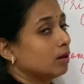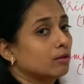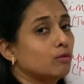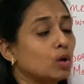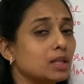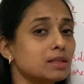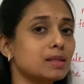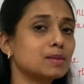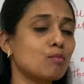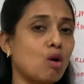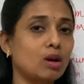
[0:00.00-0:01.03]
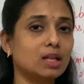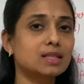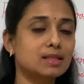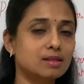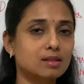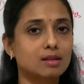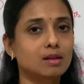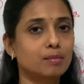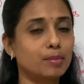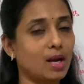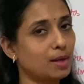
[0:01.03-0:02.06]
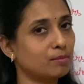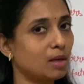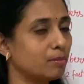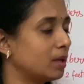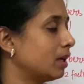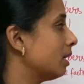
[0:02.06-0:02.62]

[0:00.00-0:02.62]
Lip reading: What is the smallest prime number?